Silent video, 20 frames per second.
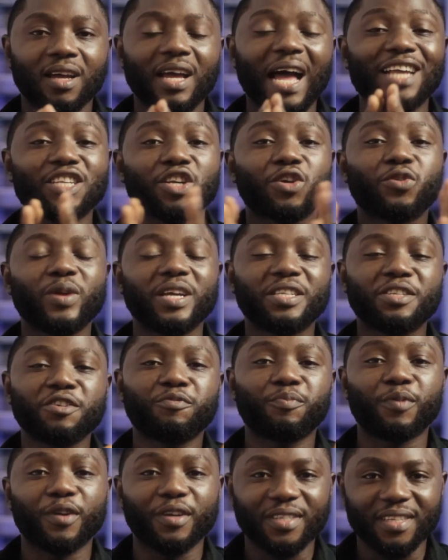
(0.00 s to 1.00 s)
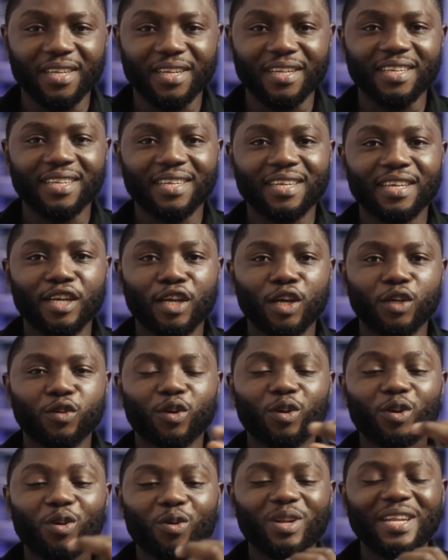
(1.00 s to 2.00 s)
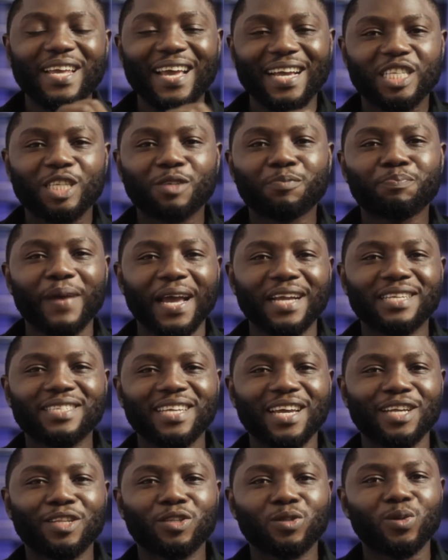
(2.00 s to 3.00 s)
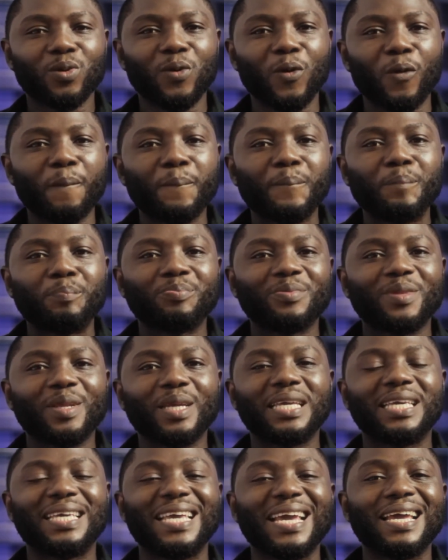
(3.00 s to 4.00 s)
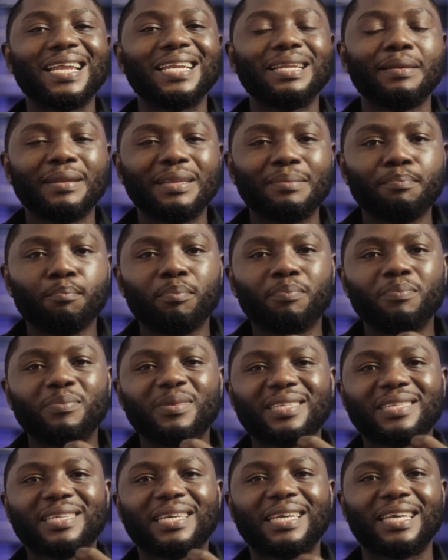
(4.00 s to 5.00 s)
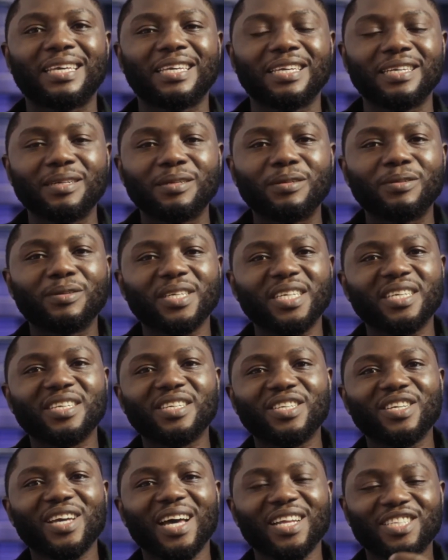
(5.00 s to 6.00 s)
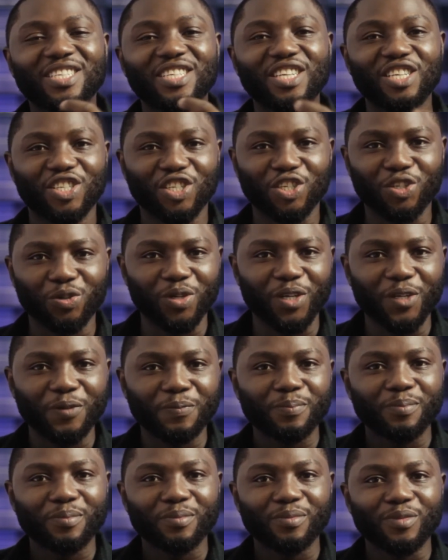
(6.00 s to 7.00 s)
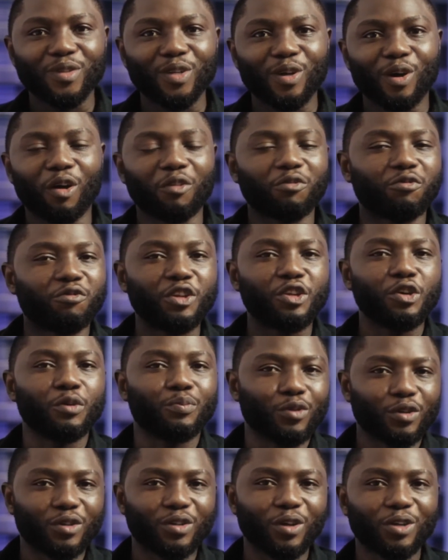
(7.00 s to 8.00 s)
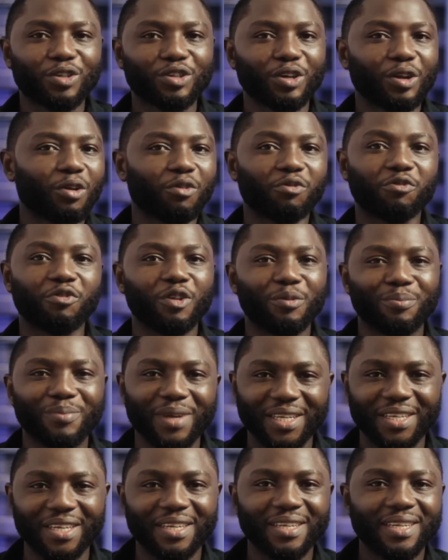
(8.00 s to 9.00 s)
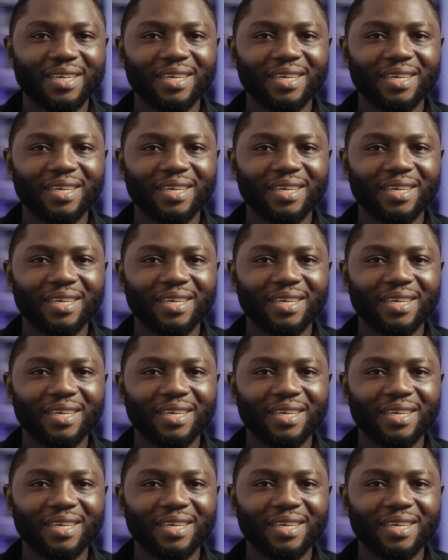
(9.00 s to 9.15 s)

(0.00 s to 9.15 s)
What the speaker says: As a creative person, you're not only expected to gain skill in the artistry of video production or filmmaking.